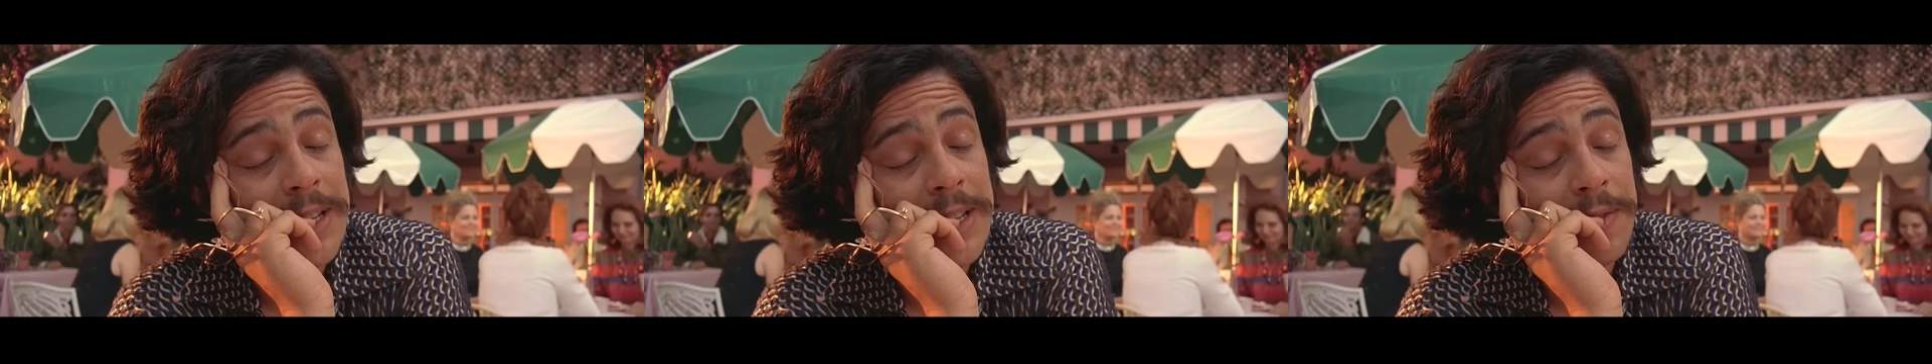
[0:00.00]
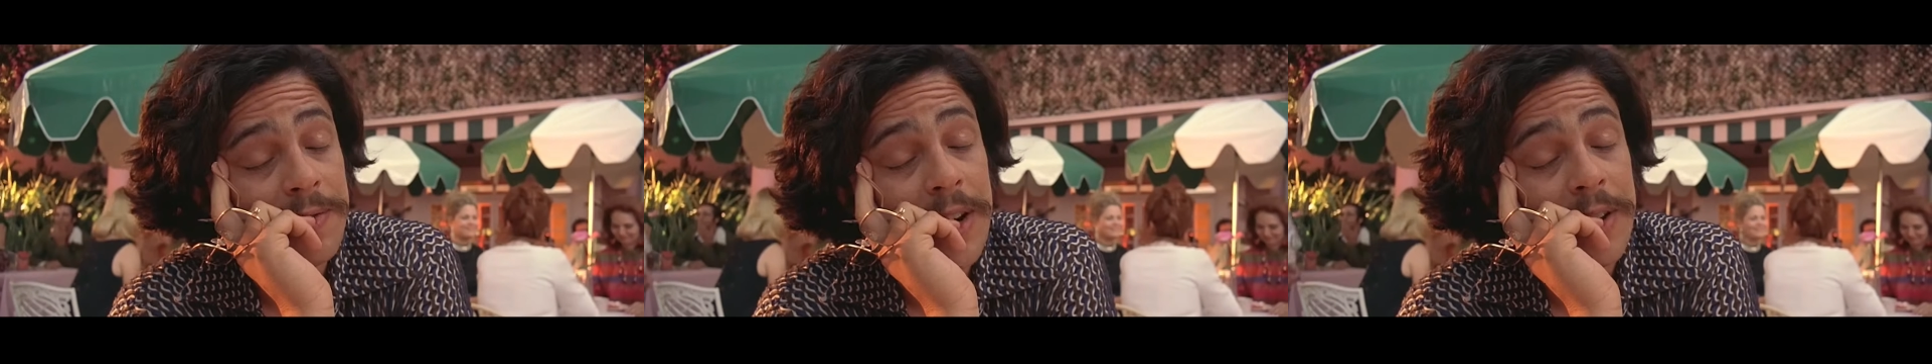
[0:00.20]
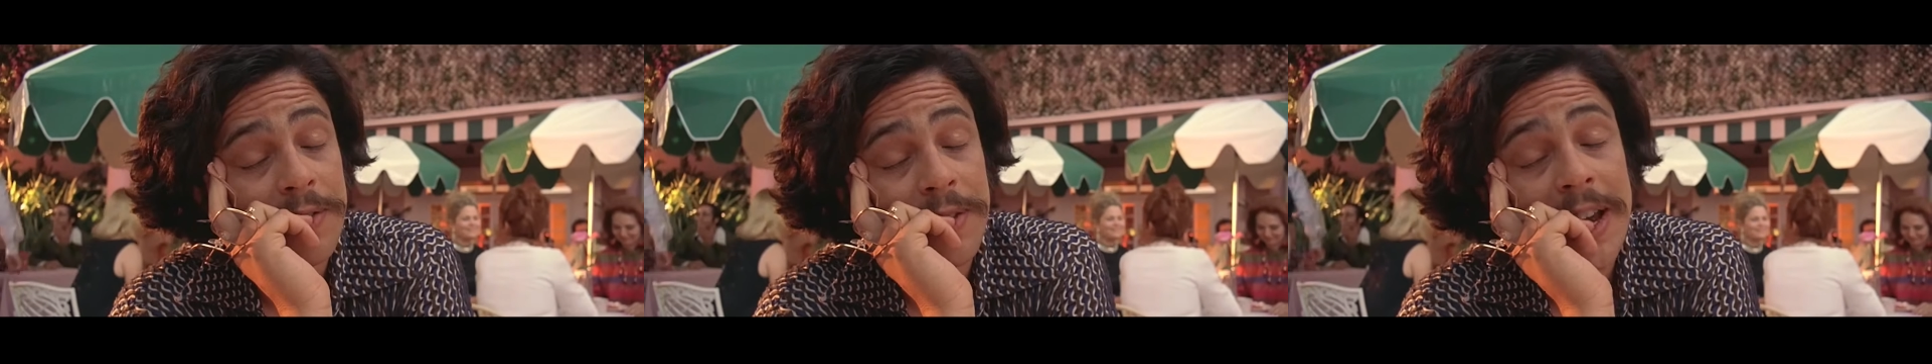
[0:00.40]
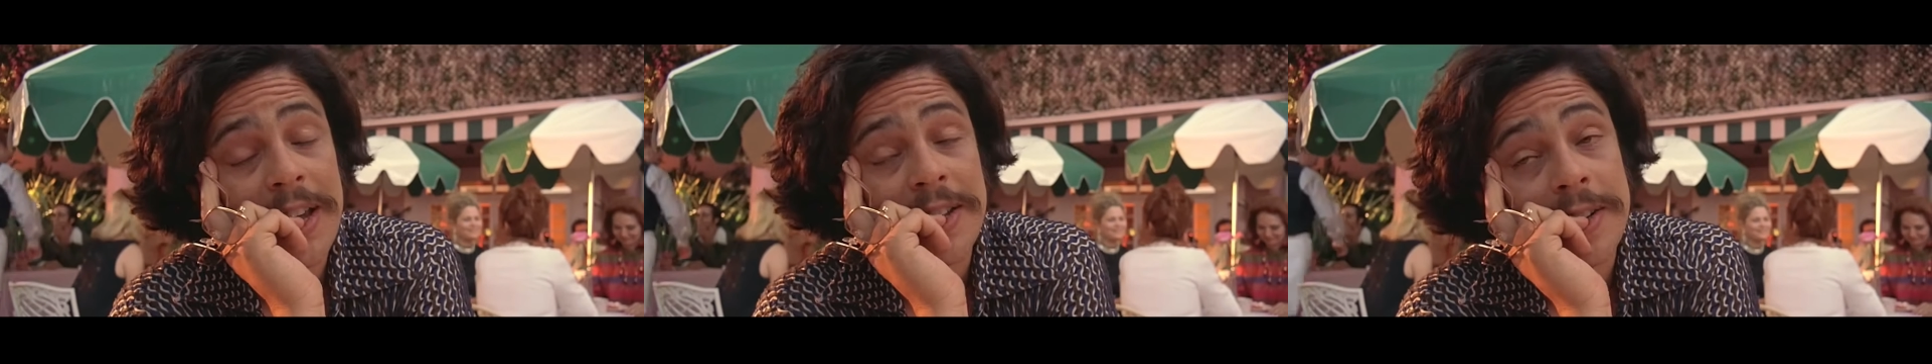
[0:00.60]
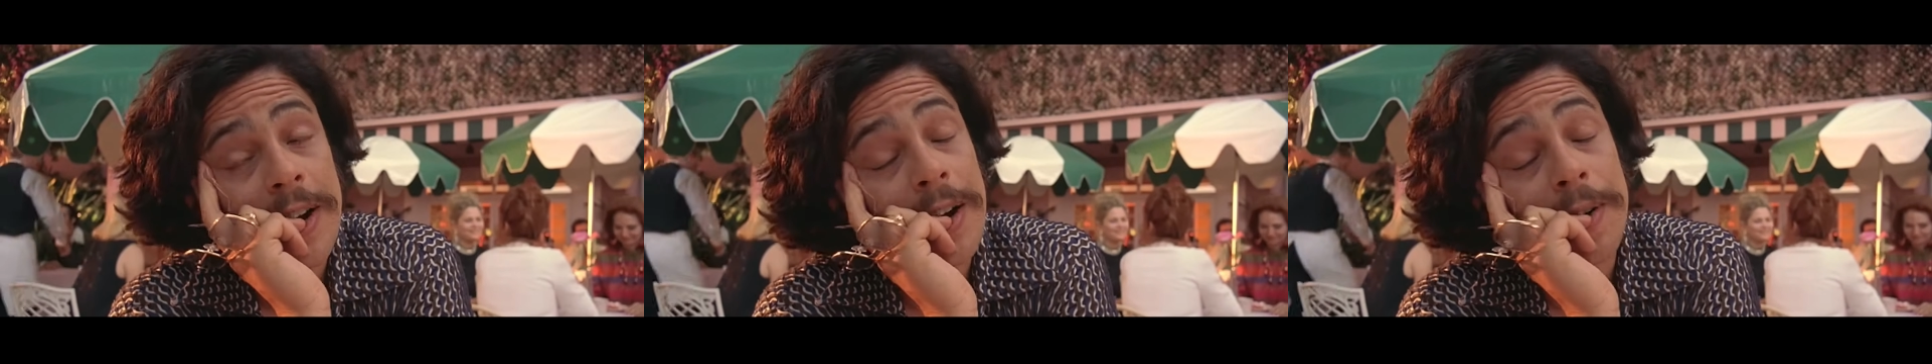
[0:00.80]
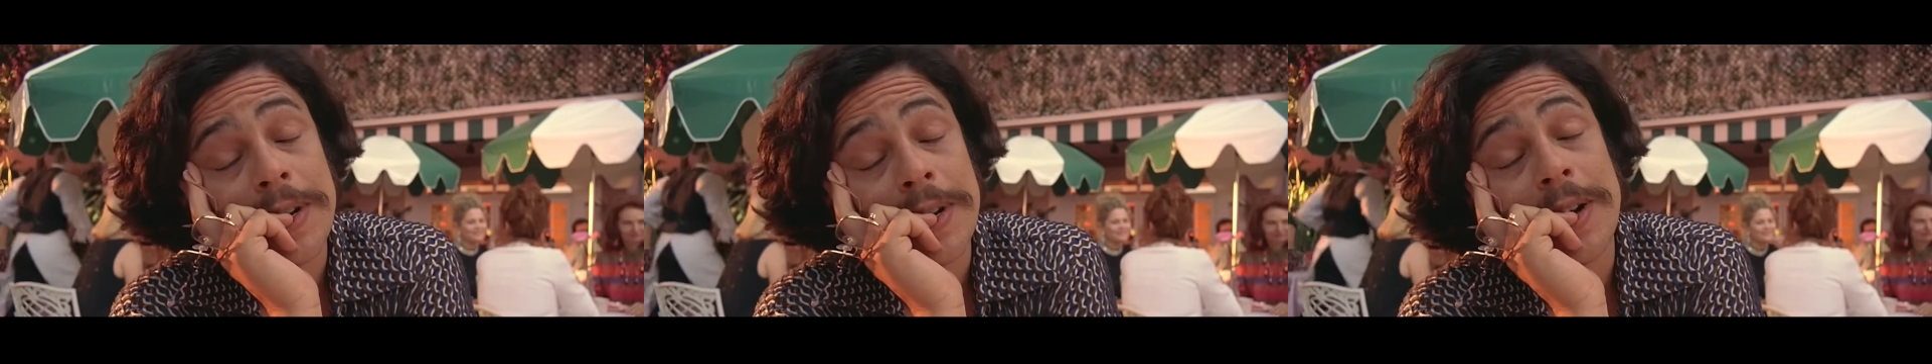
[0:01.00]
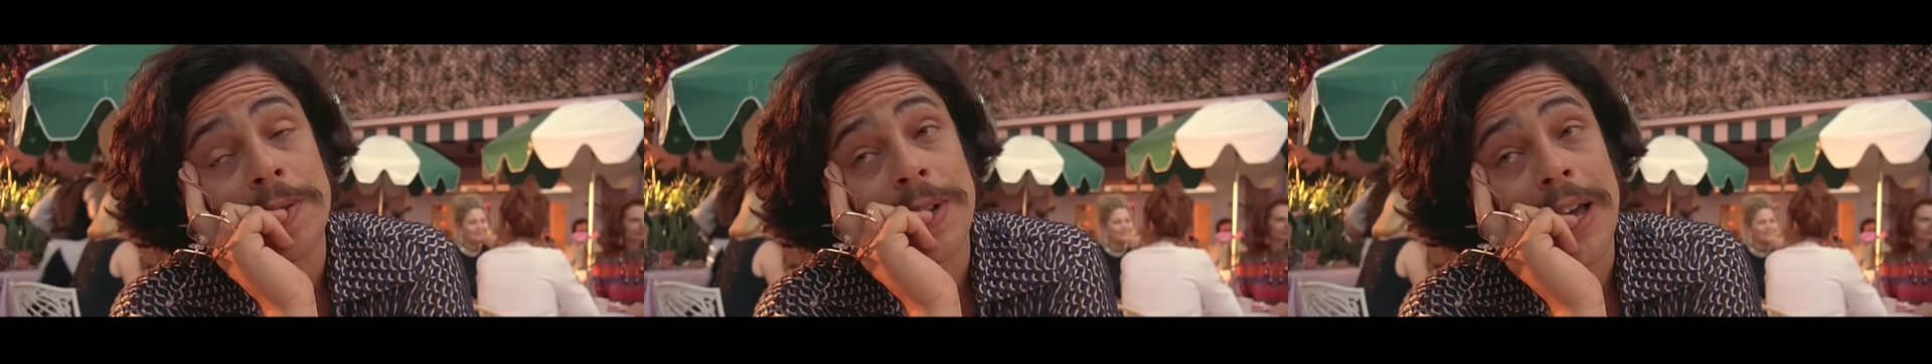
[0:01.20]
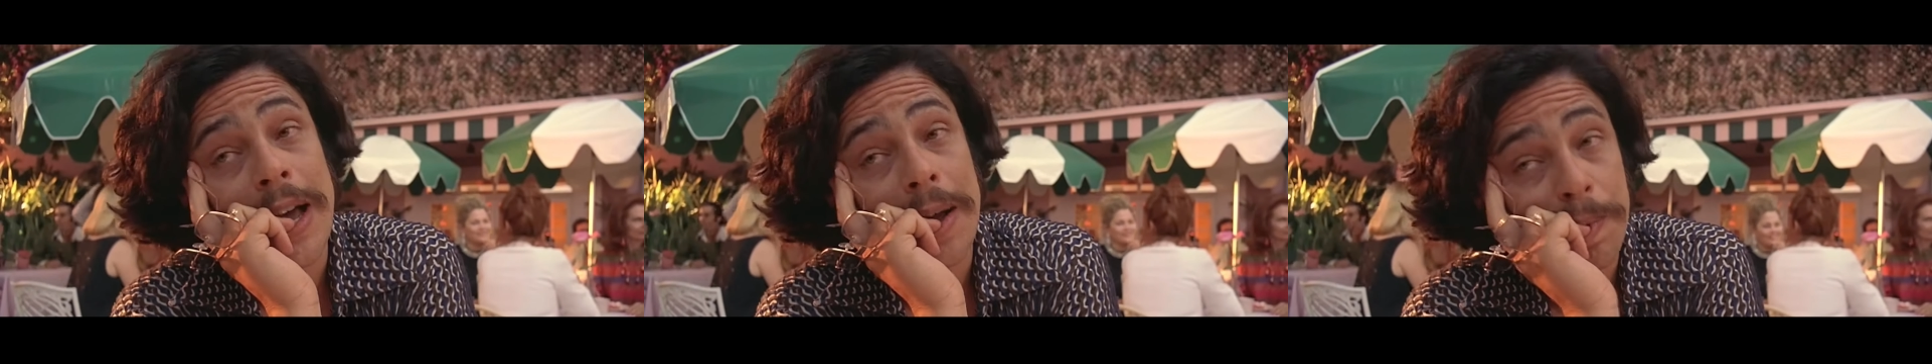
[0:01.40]
the movie he's
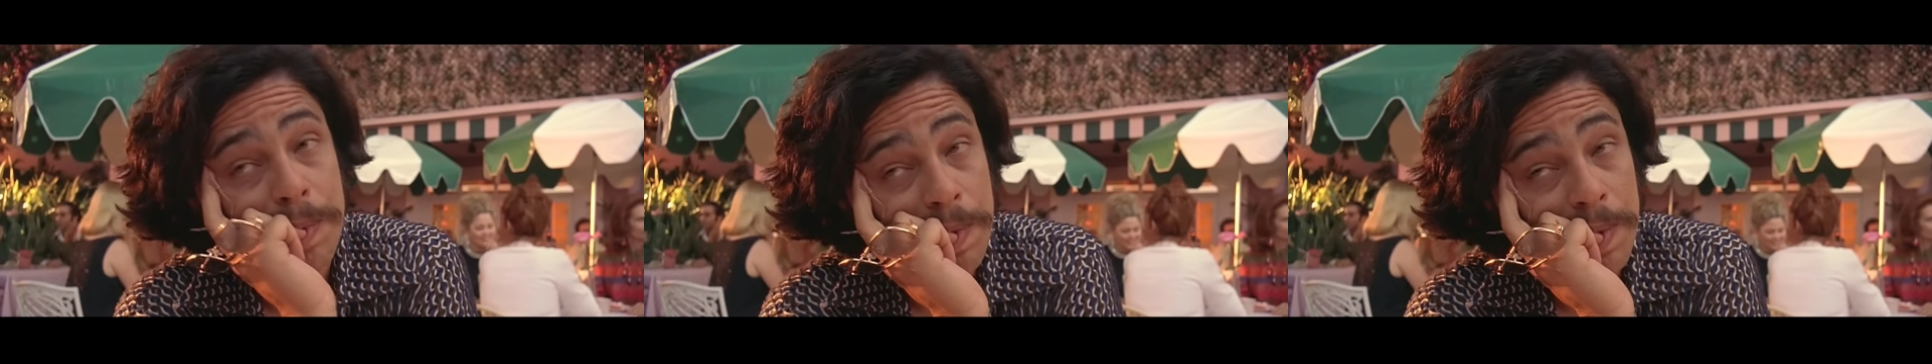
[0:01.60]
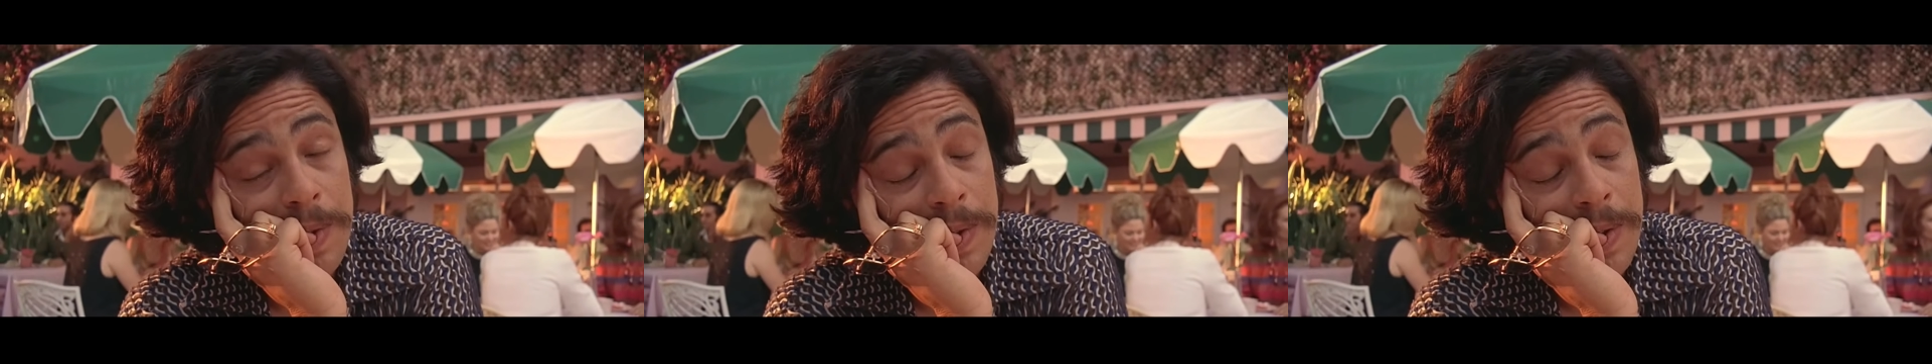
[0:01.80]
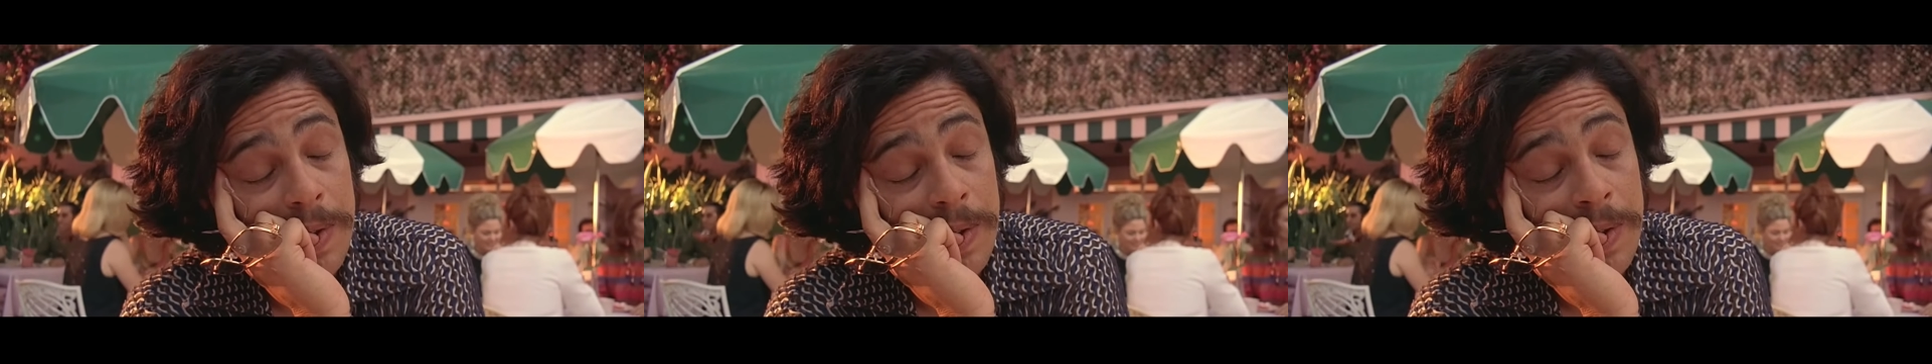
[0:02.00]
Benicio del Toro.